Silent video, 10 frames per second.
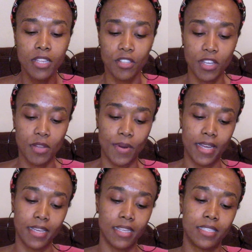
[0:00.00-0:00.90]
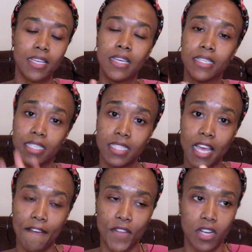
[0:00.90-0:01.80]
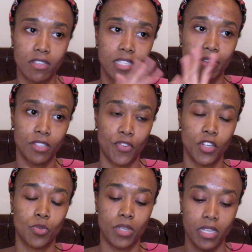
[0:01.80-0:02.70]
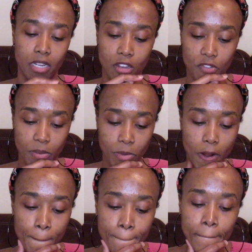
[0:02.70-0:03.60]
So anyways, did that first. That was the first weekend in November.